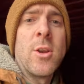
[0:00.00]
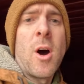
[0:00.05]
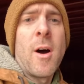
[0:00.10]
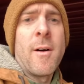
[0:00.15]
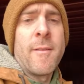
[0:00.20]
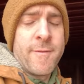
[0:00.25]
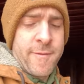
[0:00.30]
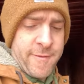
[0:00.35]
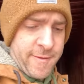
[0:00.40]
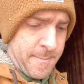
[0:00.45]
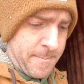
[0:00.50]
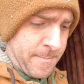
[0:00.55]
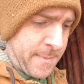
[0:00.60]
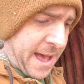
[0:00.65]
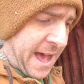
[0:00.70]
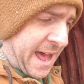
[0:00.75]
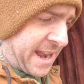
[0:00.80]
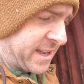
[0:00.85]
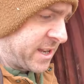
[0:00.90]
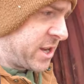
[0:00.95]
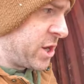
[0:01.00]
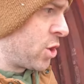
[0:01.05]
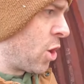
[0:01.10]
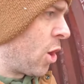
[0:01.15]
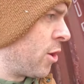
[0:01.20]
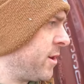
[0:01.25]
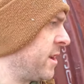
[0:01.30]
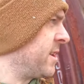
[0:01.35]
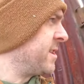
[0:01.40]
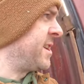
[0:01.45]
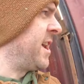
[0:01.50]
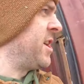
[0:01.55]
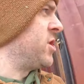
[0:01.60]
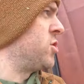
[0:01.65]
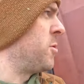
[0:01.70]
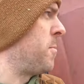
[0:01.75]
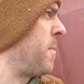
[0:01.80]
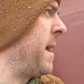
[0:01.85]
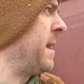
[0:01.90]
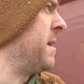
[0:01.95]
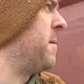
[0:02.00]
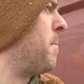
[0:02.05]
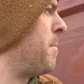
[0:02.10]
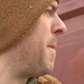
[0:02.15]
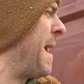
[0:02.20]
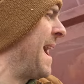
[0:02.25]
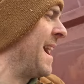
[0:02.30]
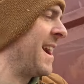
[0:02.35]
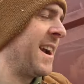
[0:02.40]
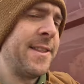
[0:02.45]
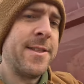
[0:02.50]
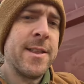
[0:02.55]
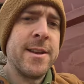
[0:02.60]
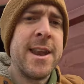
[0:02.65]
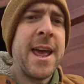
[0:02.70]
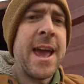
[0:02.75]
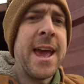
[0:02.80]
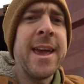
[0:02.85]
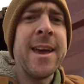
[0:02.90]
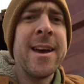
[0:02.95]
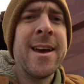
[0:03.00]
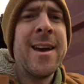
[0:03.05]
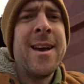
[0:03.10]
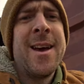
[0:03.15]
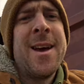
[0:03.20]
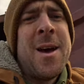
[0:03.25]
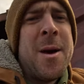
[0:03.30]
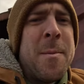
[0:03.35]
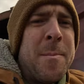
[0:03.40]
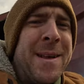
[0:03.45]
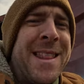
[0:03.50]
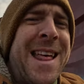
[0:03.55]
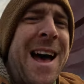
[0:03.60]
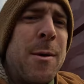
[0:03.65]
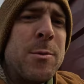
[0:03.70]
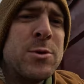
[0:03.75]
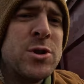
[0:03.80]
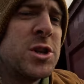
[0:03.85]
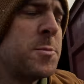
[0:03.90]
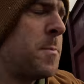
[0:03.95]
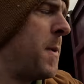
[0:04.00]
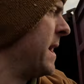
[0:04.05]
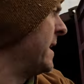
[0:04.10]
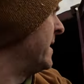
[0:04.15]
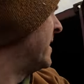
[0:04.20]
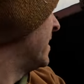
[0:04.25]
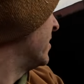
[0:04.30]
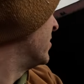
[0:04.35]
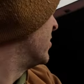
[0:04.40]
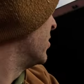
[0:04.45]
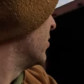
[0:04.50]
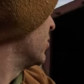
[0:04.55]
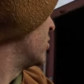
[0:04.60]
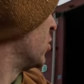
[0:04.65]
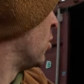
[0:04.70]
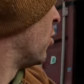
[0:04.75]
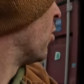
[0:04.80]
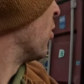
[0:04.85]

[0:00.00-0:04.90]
of anti-condensation paint back in the day, but that was just painted so